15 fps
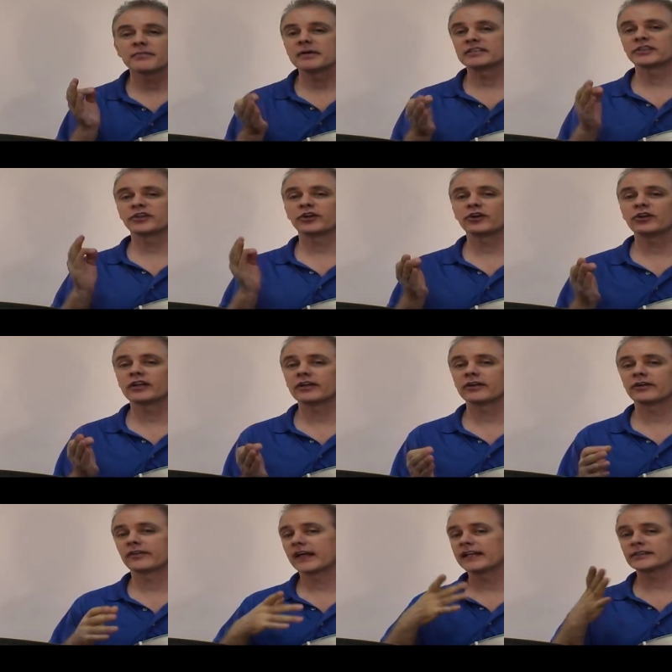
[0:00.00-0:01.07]
mentioned
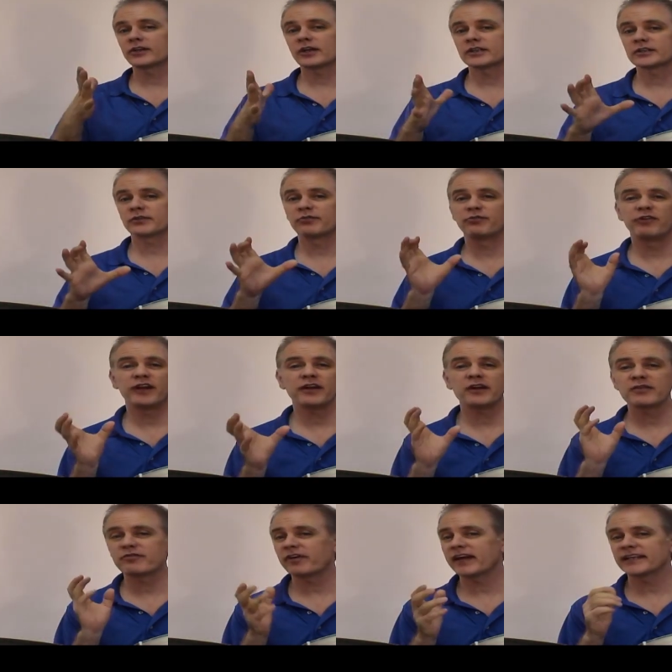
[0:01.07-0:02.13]
earlier, that song's a very
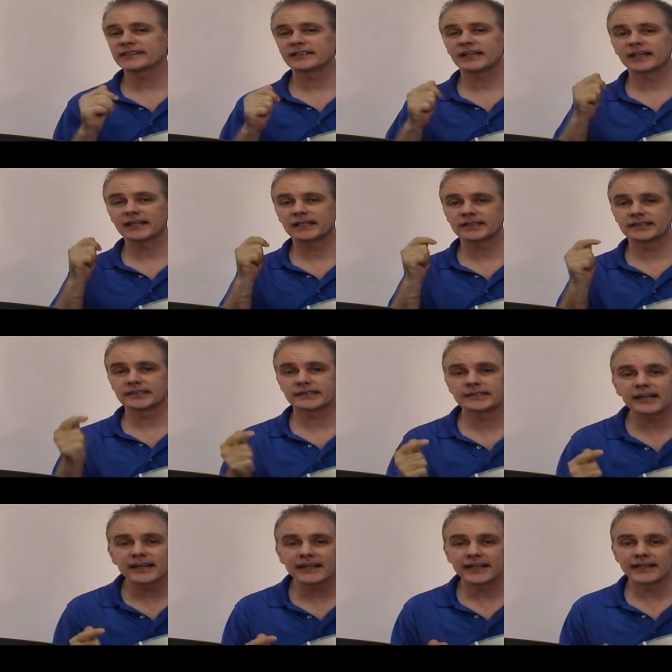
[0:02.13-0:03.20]
fascinating
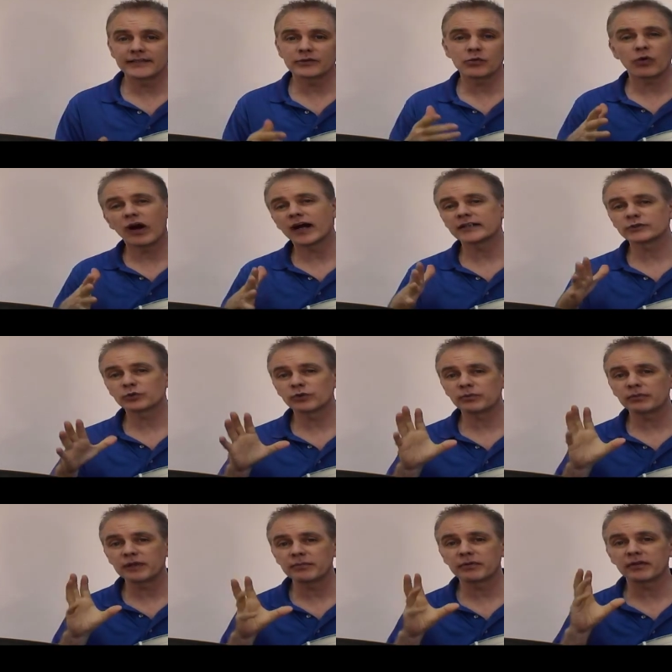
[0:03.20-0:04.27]
study to watch when
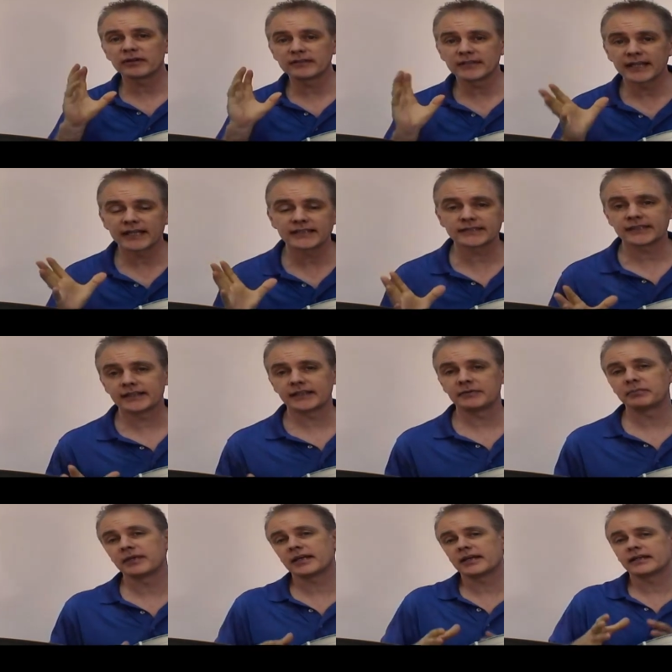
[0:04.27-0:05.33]
people are dancing it,
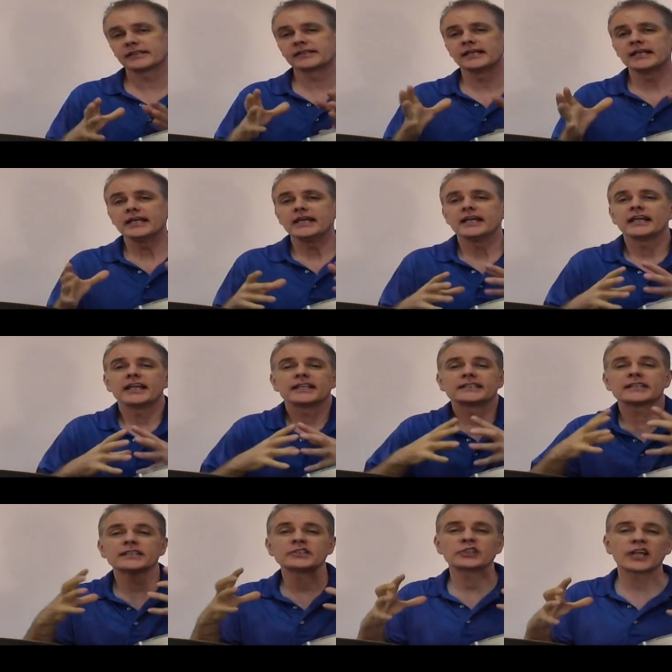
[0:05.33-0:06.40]
because it has
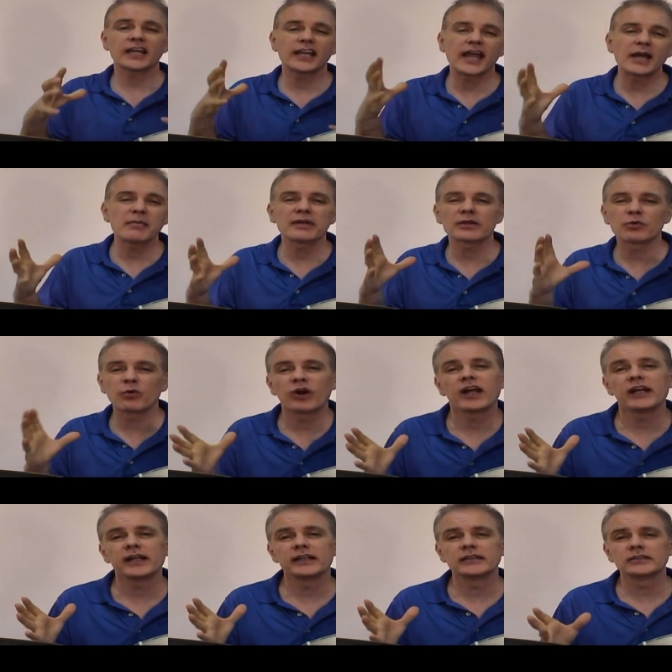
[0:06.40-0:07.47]
such dynamic
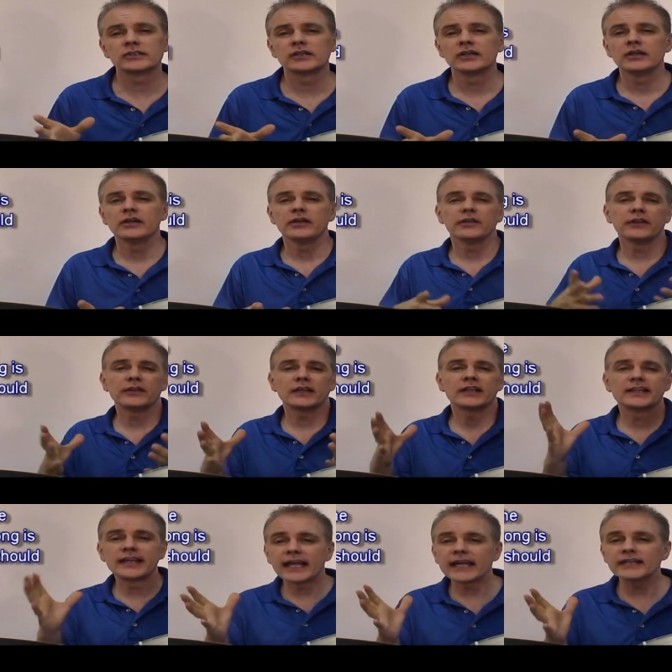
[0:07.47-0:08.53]
range that the
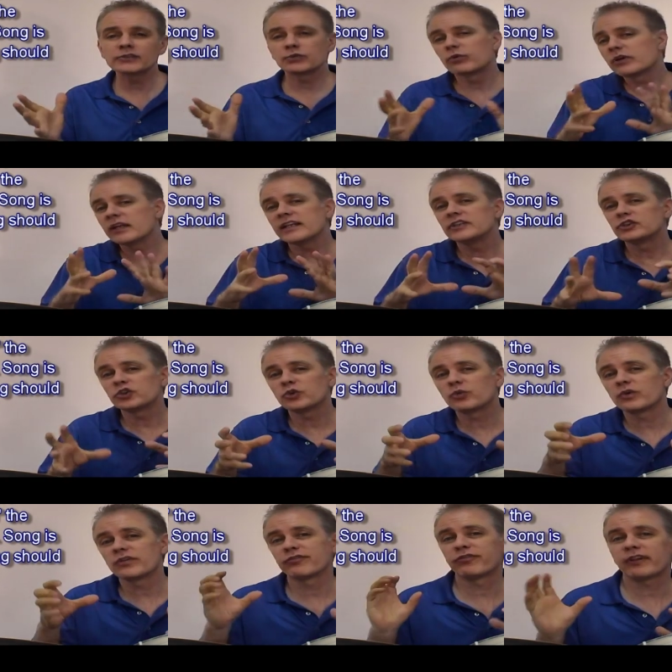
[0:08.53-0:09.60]
dance really should
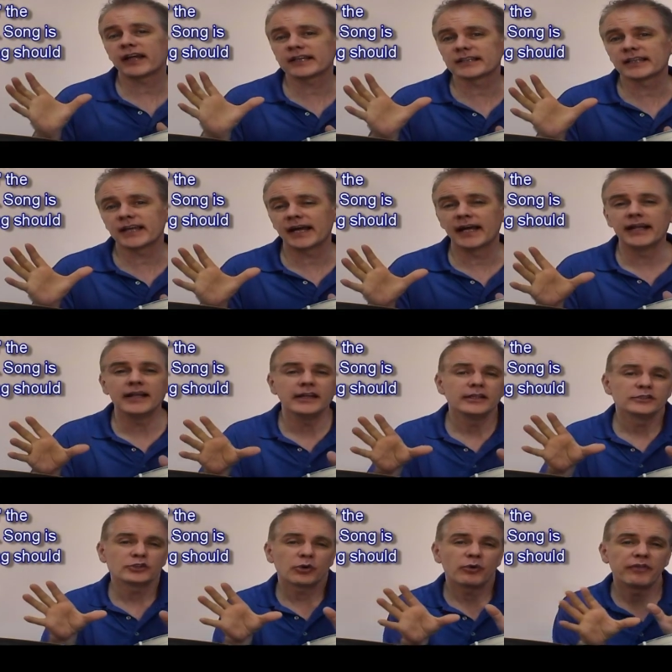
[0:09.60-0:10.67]
reflect that.
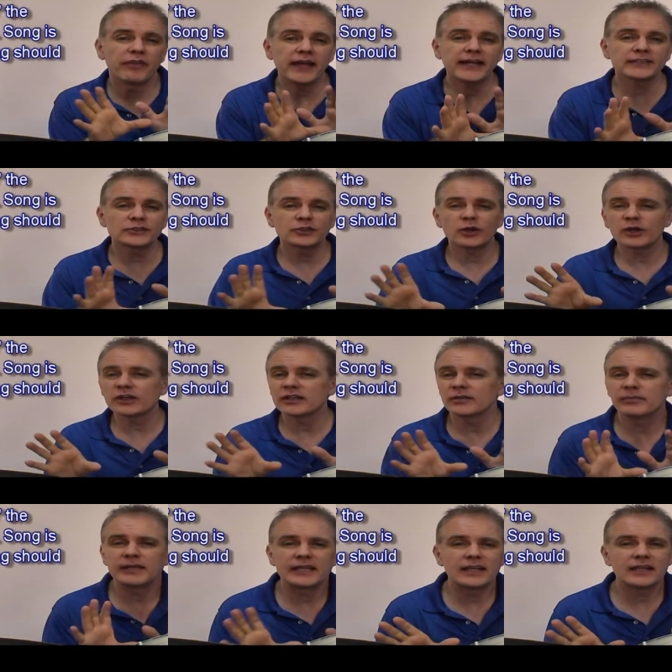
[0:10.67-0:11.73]
So when that song in the
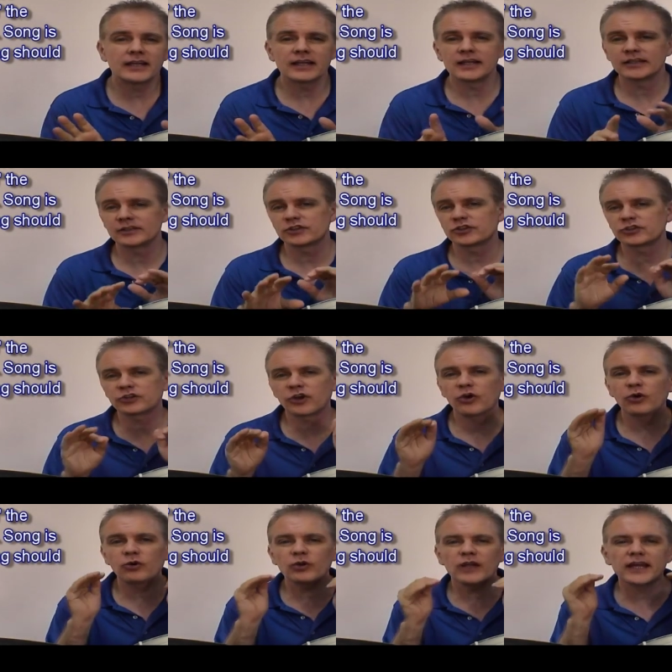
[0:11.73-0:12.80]
beginning is
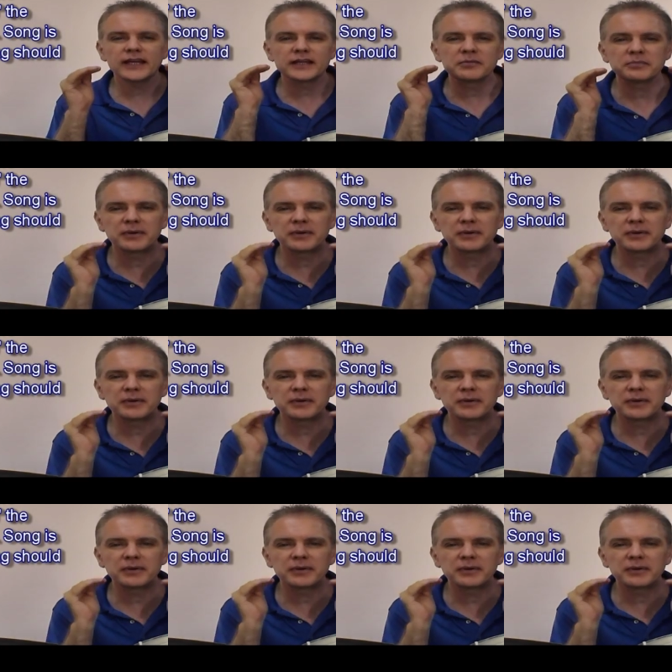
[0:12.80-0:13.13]
so laid